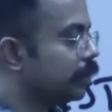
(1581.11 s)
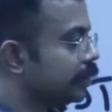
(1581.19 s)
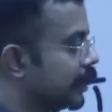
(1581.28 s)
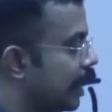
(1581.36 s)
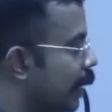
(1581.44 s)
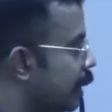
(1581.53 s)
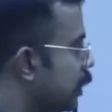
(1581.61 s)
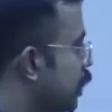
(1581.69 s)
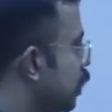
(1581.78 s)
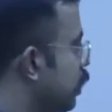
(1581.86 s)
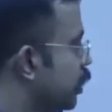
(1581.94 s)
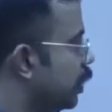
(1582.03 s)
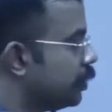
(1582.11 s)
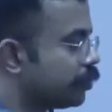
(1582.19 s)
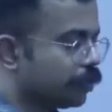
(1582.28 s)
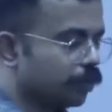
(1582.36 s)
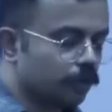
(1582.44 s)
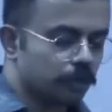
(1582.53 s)
start
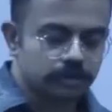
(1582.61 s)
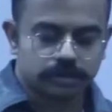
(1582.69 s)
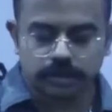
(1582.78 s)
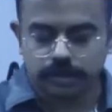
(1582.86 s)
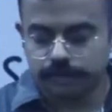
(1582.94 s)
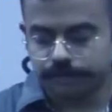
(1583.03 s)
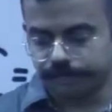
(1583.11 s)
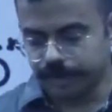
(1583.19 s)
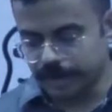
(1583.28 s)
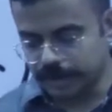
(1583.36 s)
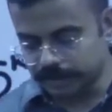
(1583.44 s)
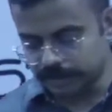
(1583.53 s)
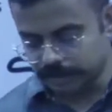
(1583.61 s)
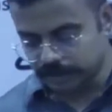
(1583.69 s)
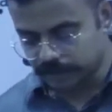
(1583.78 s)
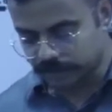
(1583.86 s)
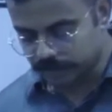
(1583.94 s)
schools, fairs,